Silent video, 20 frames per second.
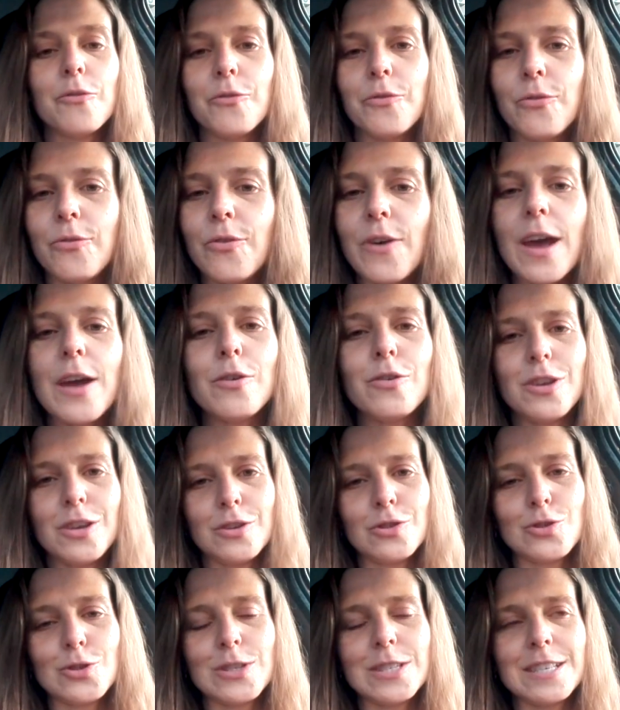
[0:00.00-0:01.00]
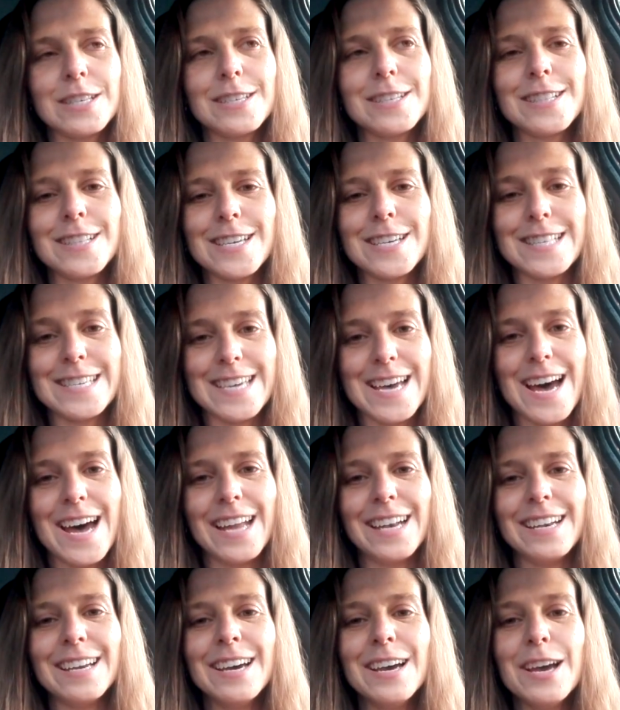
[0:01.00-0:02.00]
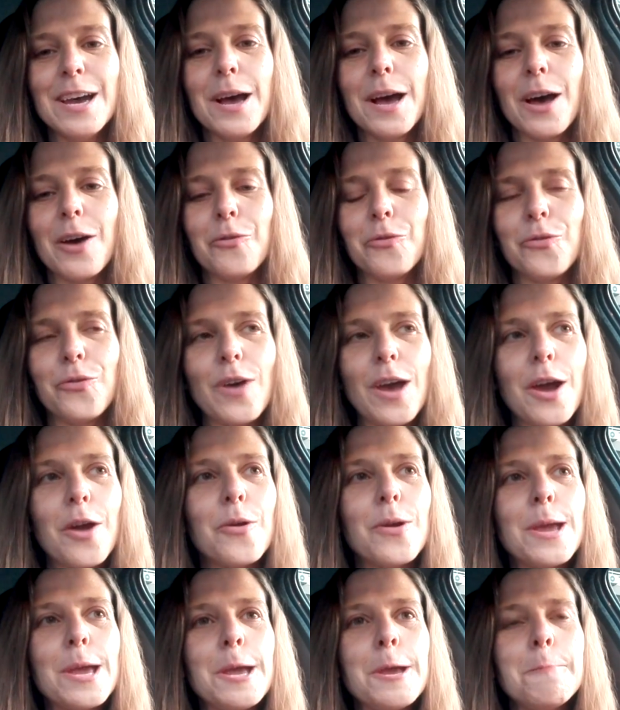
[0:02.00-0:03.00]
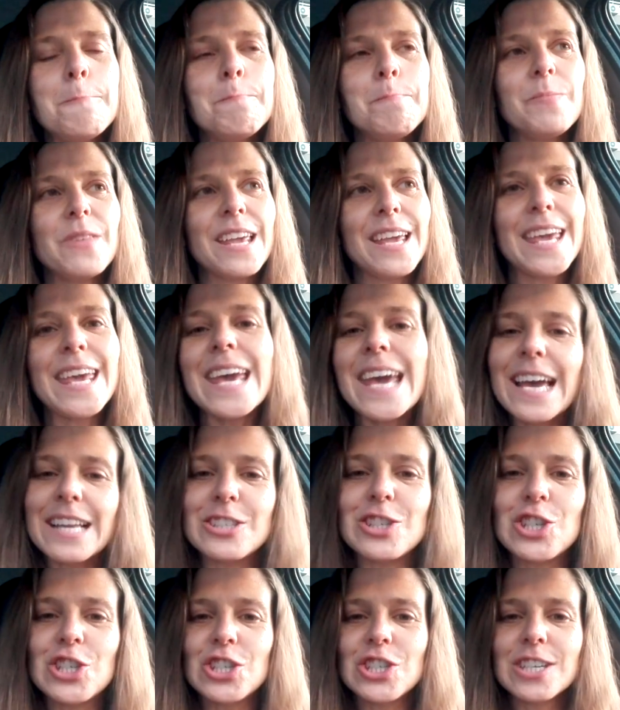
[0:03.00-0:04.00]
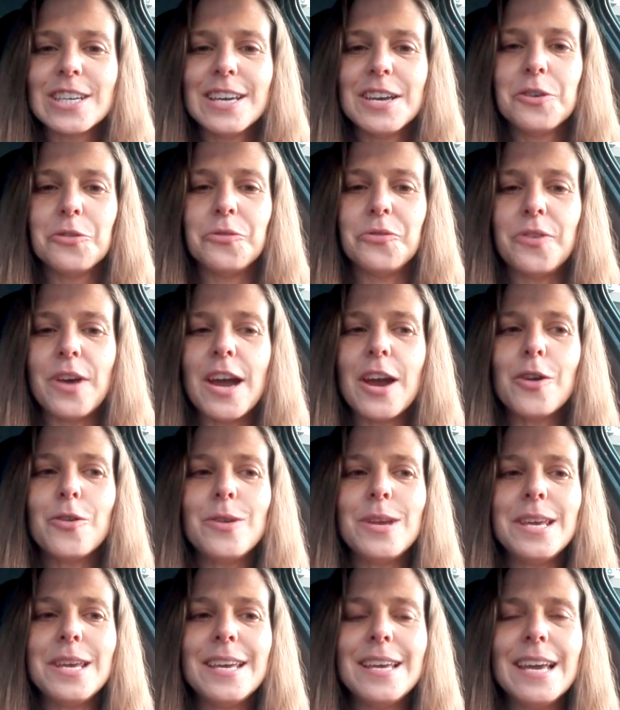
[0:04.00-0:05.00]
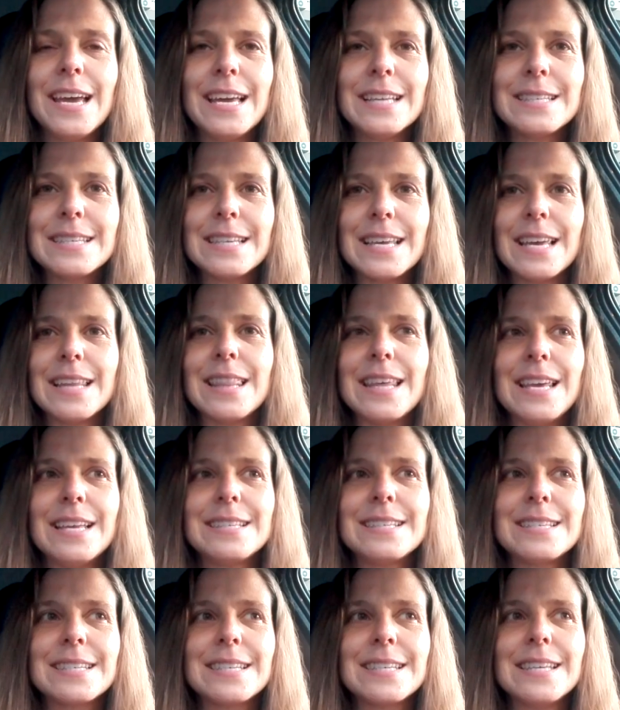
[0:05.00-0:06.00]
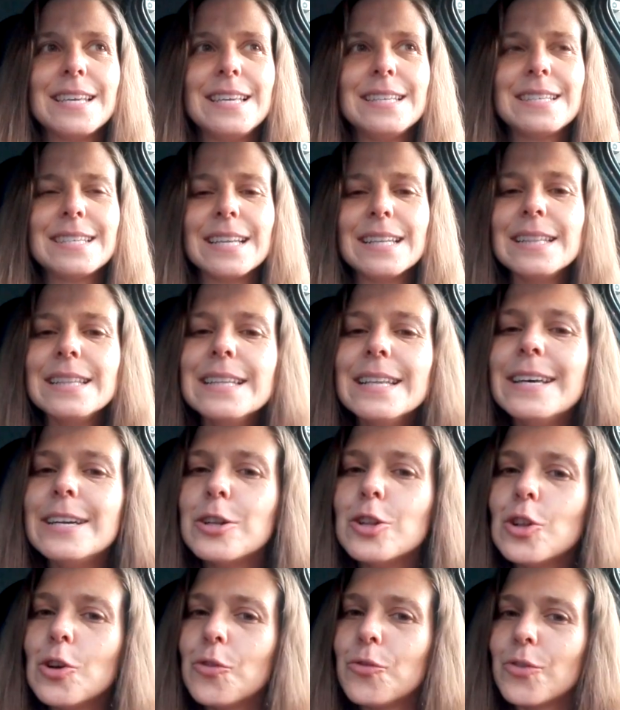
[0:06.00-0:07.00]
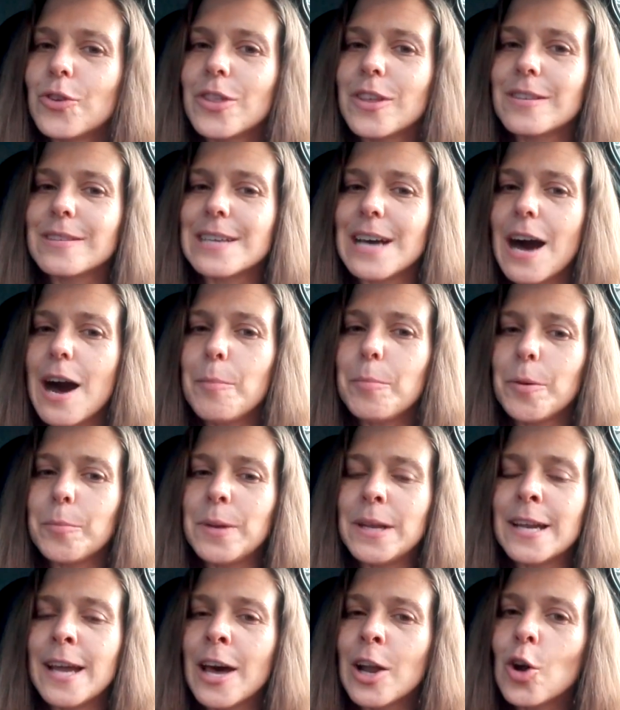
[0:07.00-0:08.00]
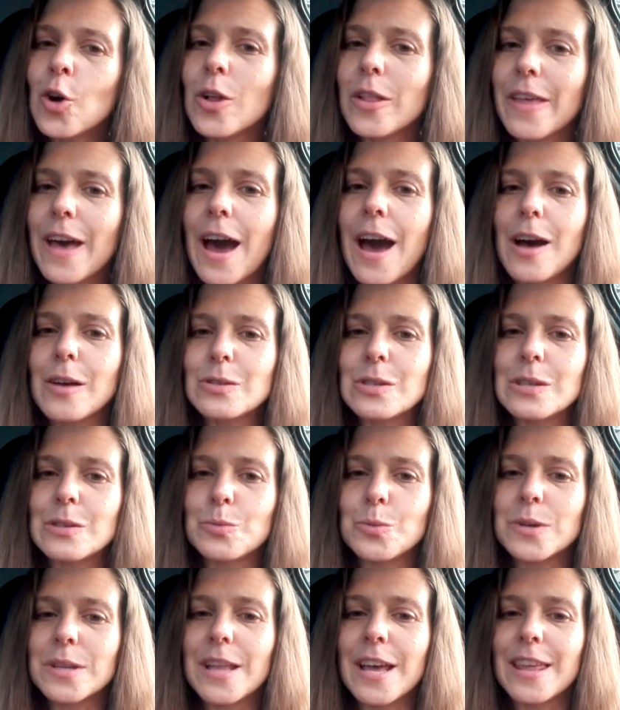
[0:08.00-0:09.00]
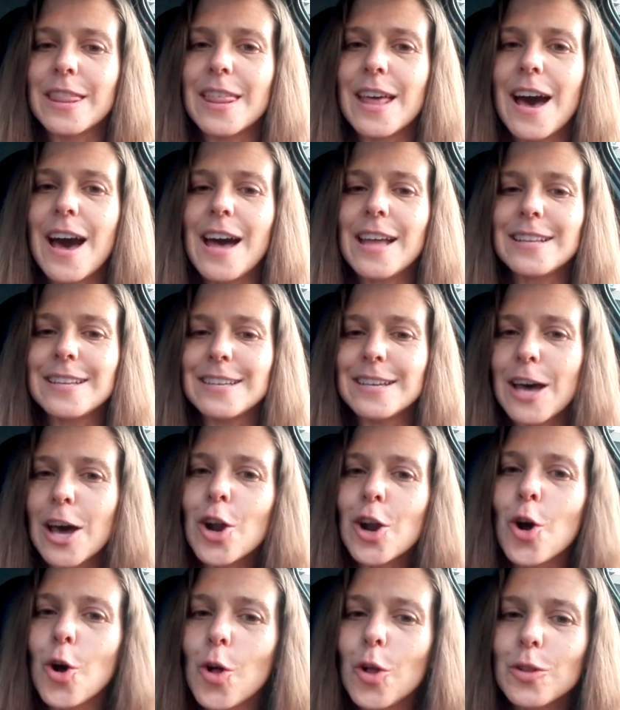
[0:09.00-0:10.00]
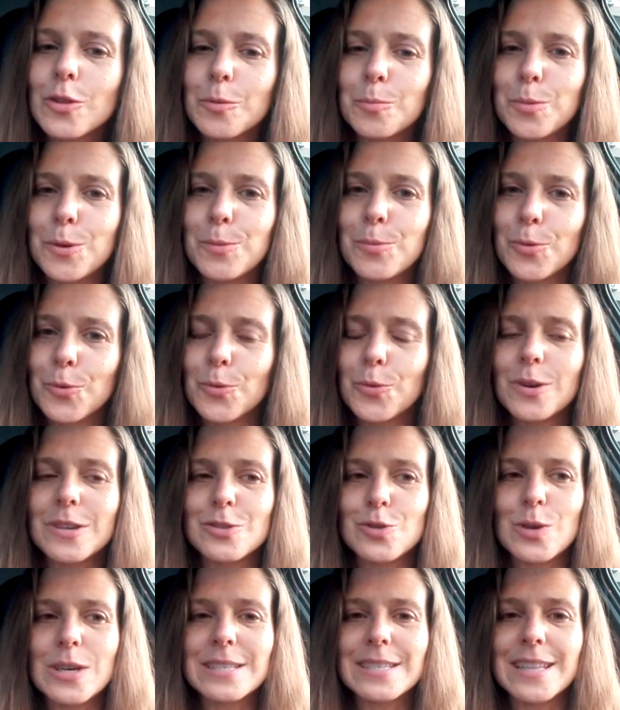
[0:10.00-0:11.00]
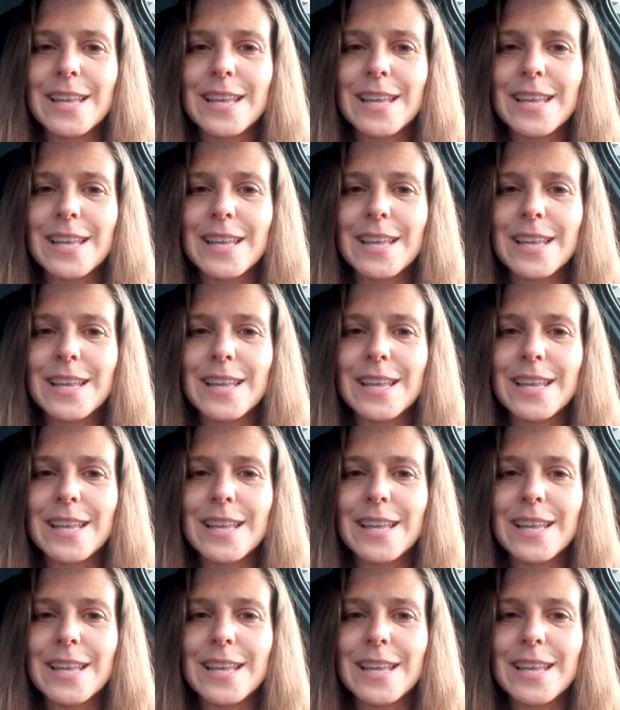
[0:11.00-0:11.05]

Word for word: very interestingly done a very kitsch very it's it, it's it's a little over the top i mean not all the houses were like that and not all the people were dressed